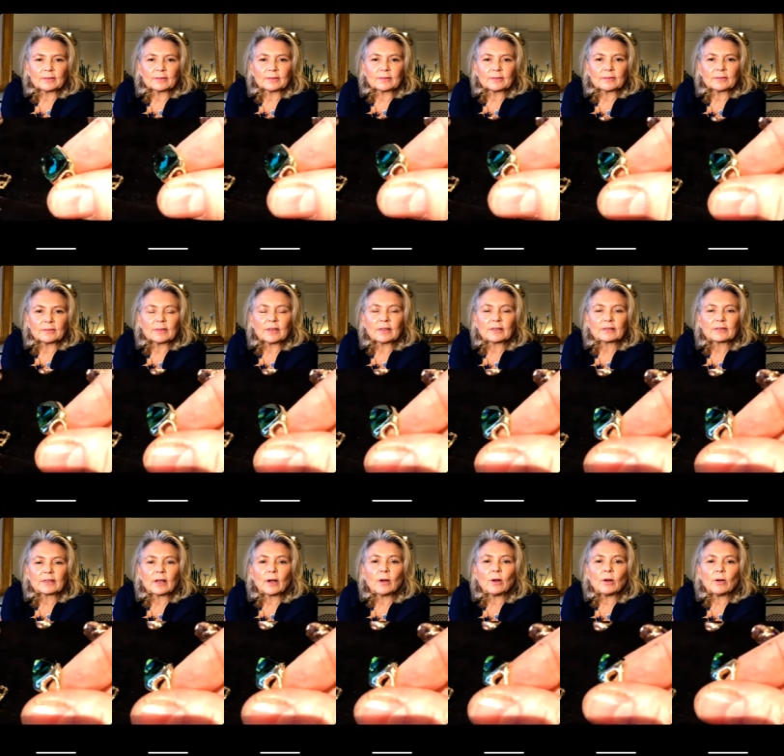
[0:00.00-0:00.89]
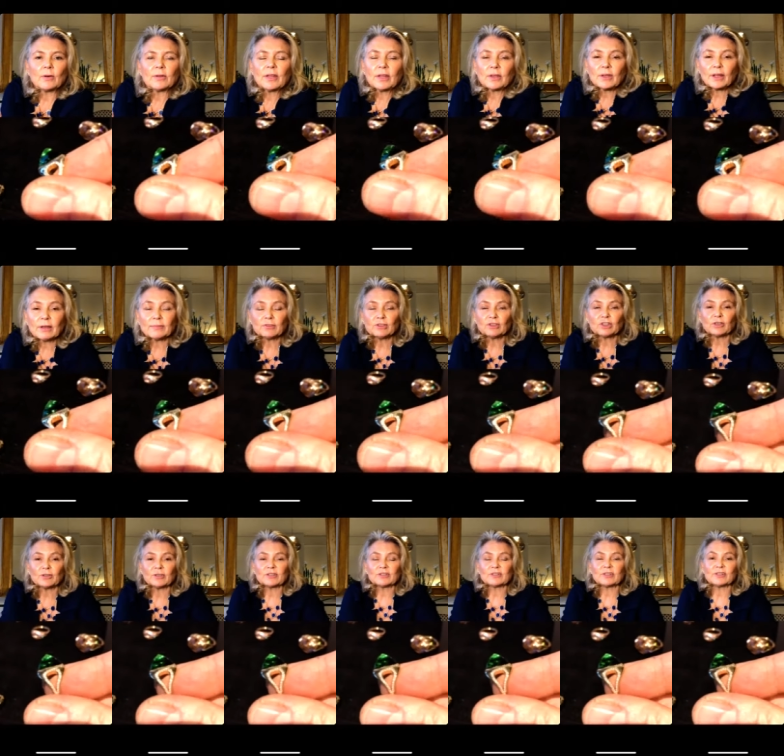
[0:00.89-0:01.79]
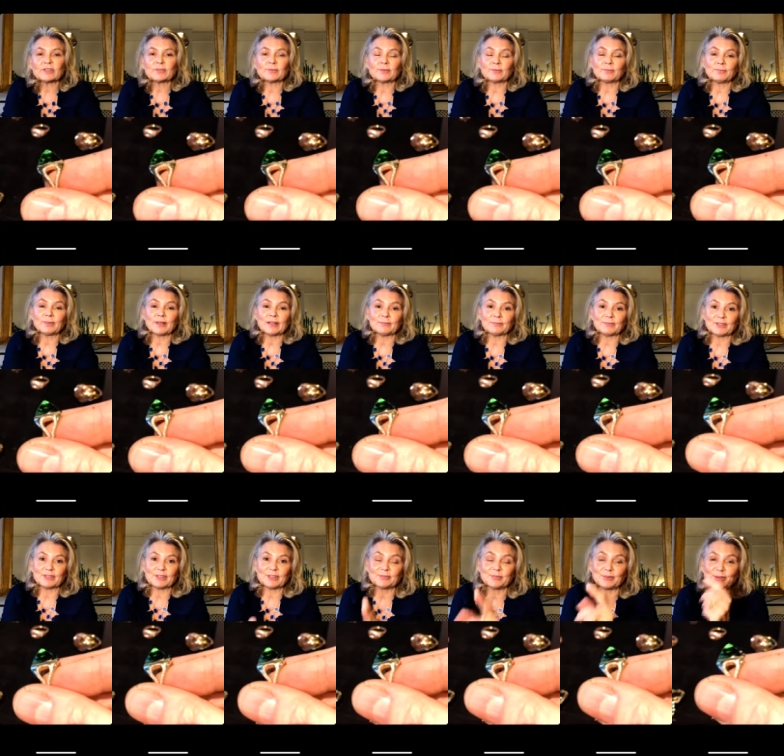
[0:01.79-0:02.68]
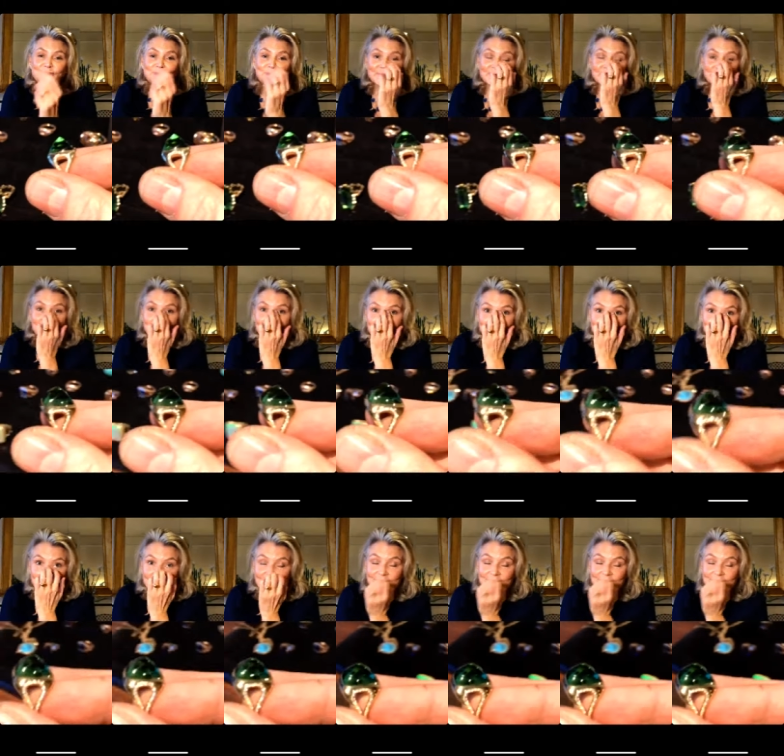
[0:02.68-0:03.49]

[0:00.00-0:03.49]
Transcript: That's you haven't shown us this one, Ben, which is one of my favorite.